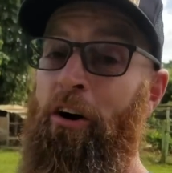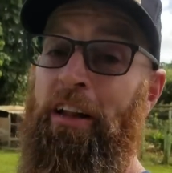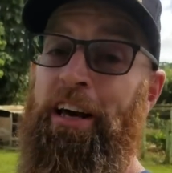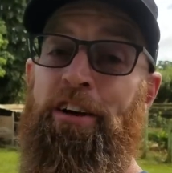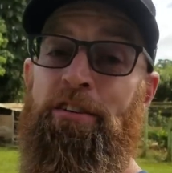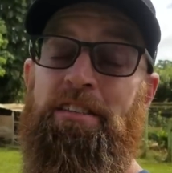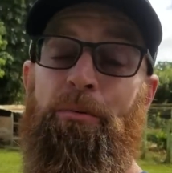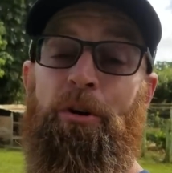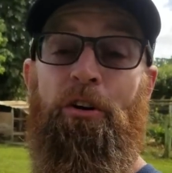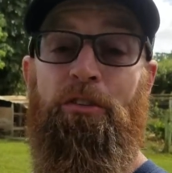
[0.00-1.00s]
All I know is I
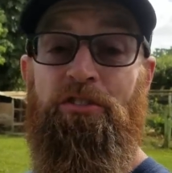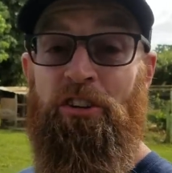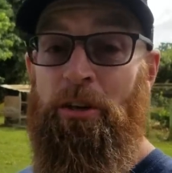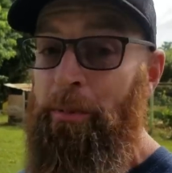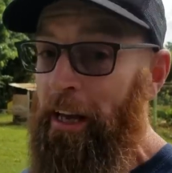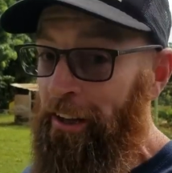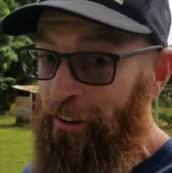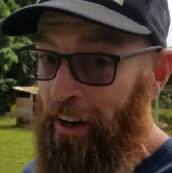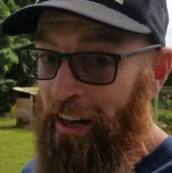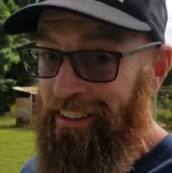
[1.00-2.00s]
would go to sleep at 8
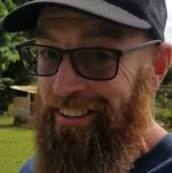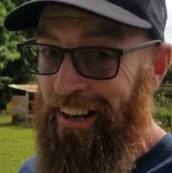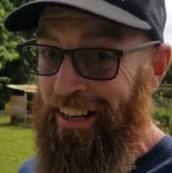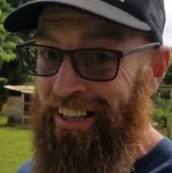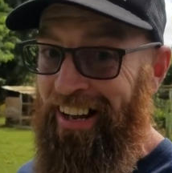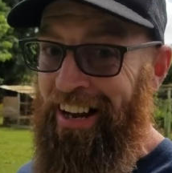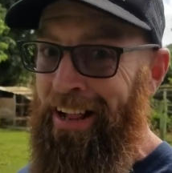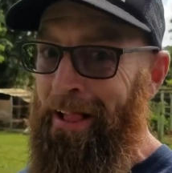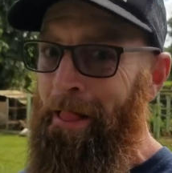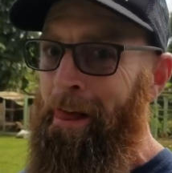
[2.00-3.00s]
or 9 o'clock at
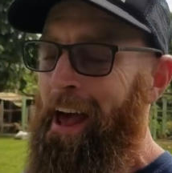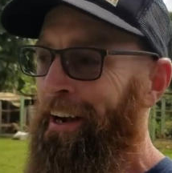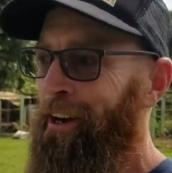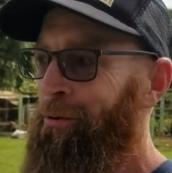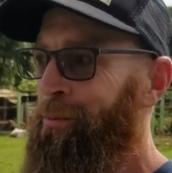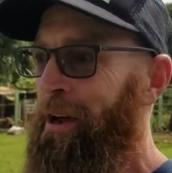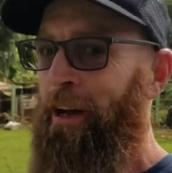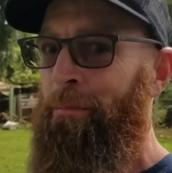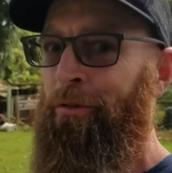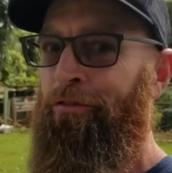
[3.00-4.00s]
night, and I would
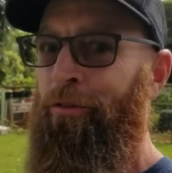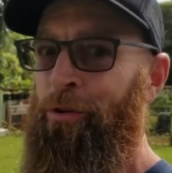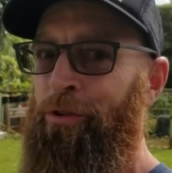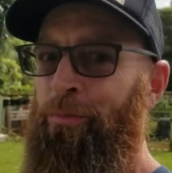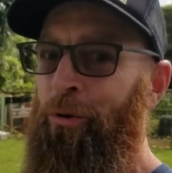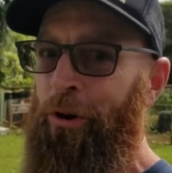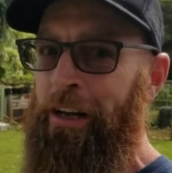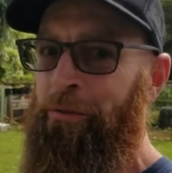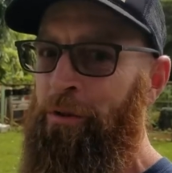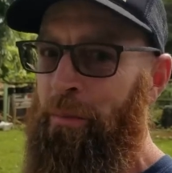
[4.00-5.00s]
wake up at 4 in the
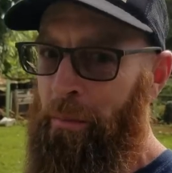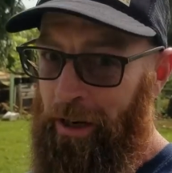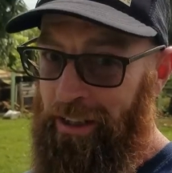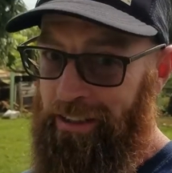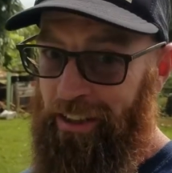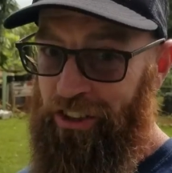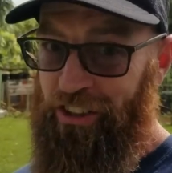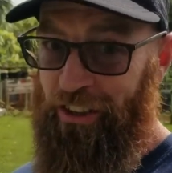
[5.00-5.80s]
morning with my butt touching the